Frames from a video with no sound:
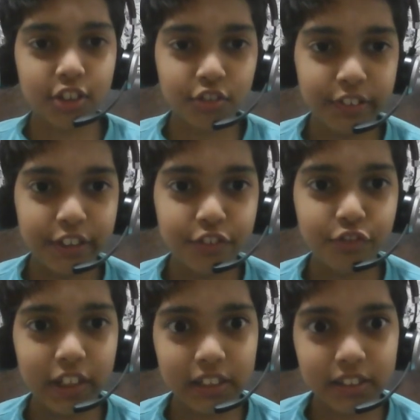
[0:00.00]
friends,
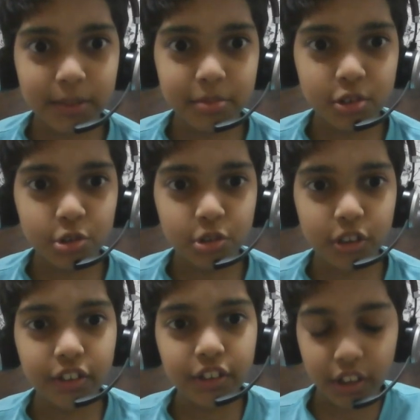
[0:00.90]
welcome to
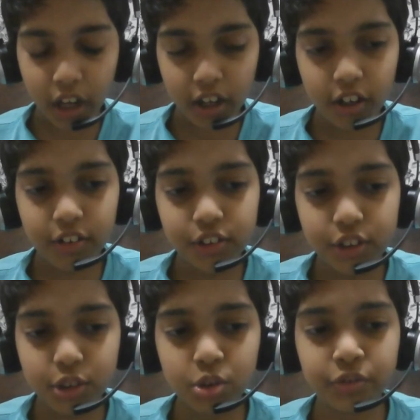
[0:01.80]
a
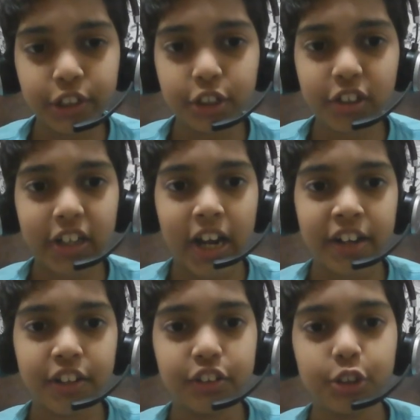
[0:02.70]
new video
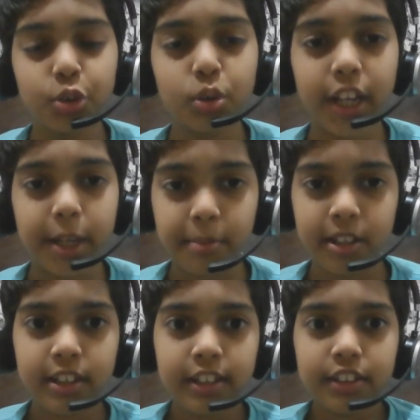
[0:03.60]
and a new game.
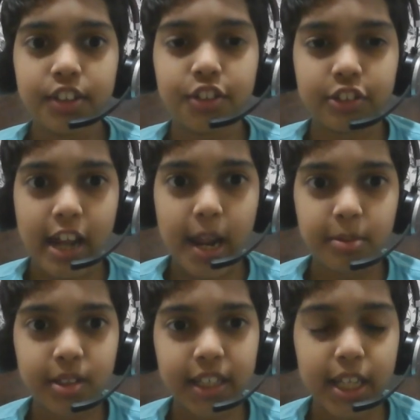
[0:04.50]
This
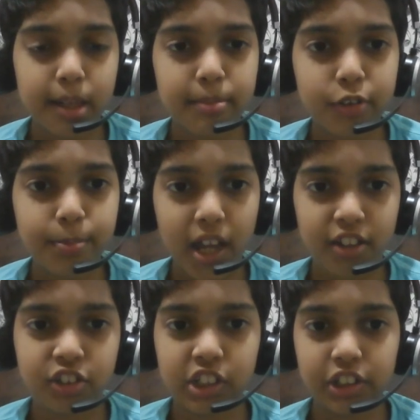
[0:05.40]
time the game is by
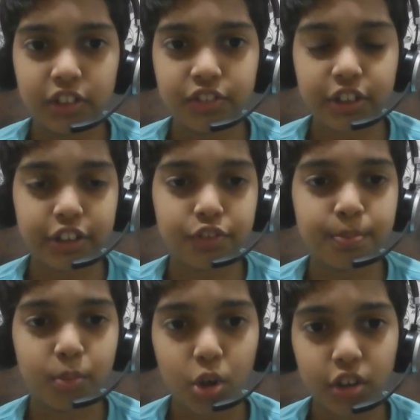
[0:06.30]
Steinitz
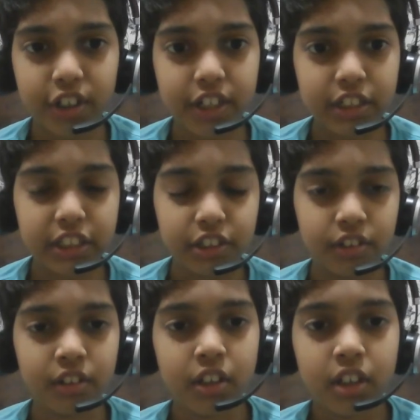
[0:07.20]
against
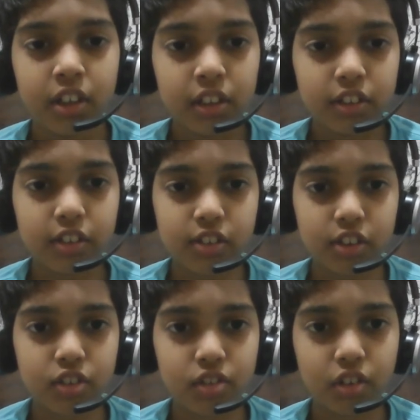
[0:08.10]
Mogrendian. This
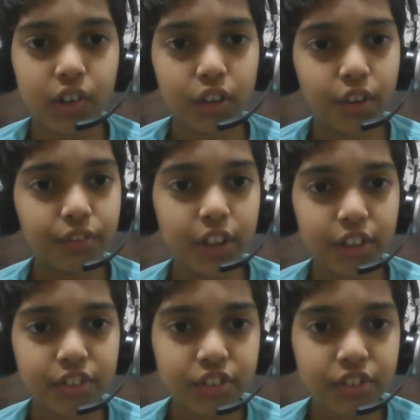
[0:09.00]
is one of the